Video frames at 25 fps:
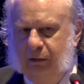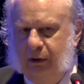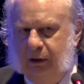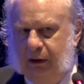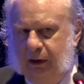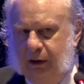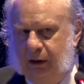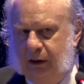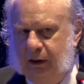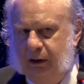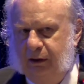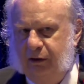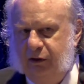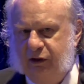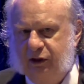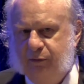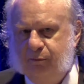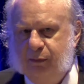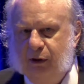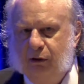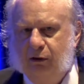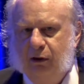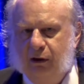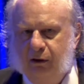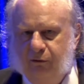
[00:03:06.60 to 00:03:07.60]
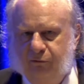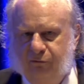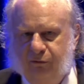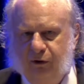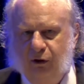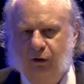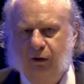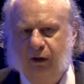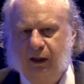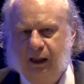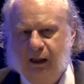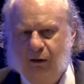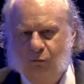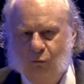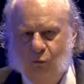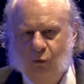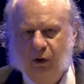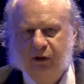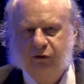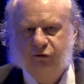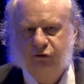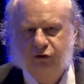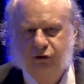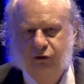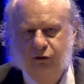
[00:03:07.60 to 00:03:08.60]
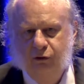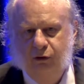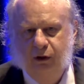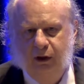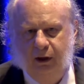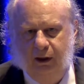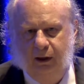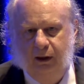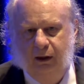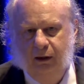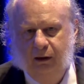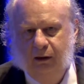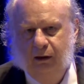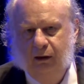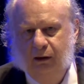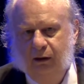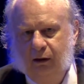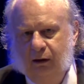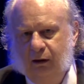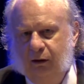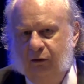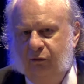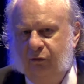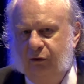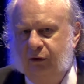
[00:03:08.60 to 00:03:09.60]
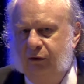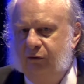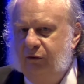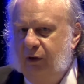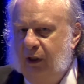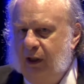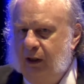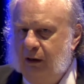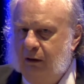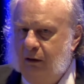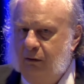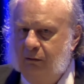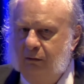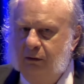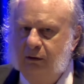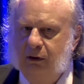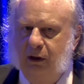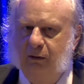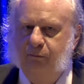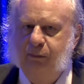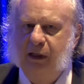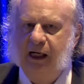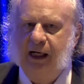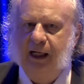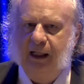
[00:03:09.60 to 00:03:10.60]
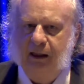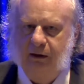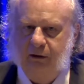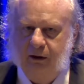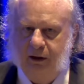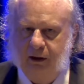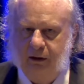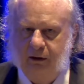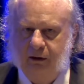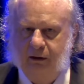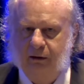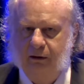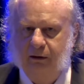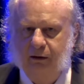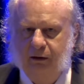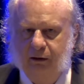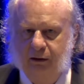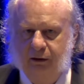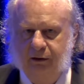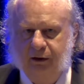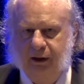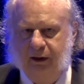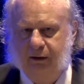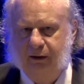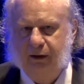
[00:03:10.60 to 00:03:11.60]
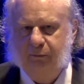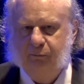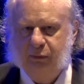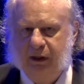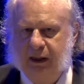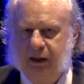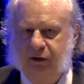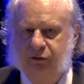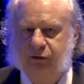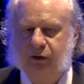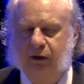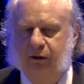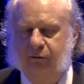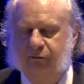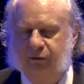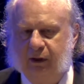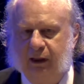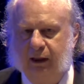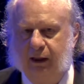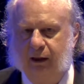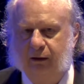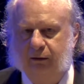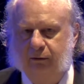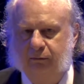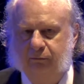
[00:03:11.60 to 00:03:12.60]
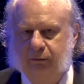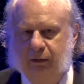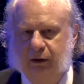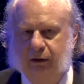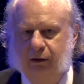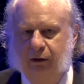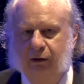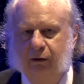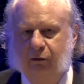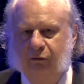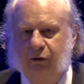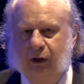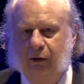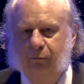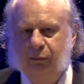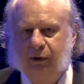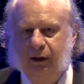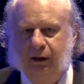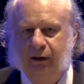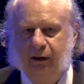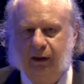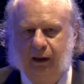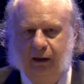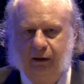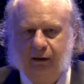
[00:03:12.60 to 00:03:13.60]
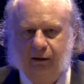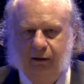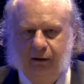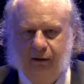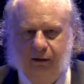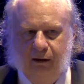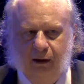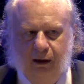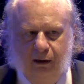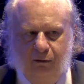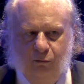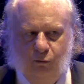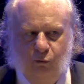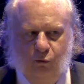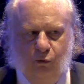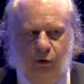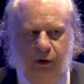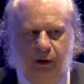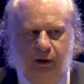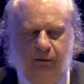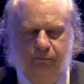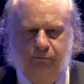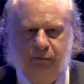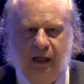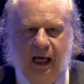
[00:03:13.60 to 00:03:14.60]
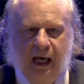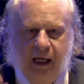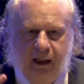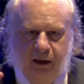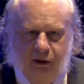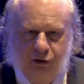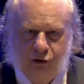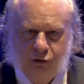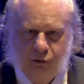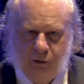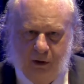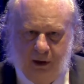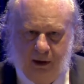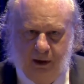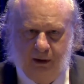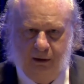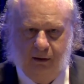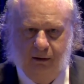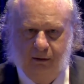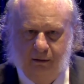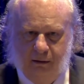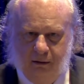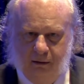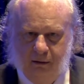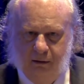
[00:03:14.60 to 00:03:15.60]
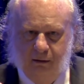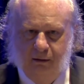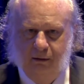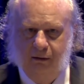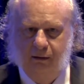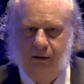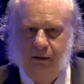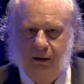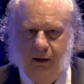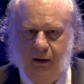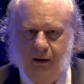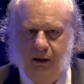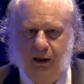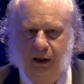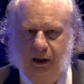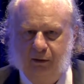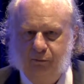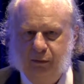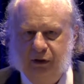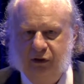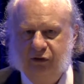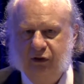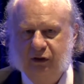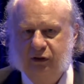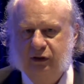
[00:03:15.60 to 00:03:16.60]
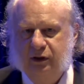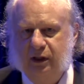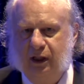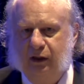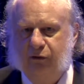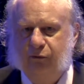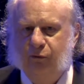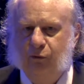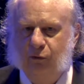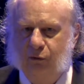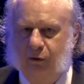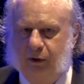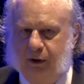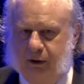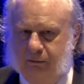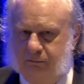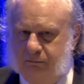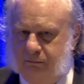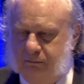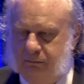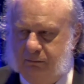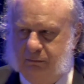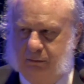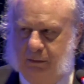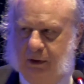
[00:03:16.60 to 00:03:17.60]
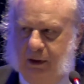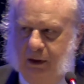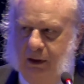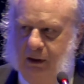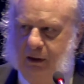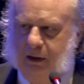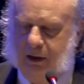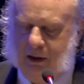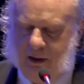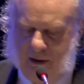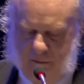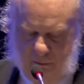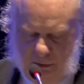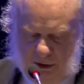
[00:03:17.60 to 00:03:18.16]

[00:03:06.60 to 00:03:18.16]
in the spirit of figuring out what's good to tell a pilot that the plane's on fire, something that would penetrate and be successful in letting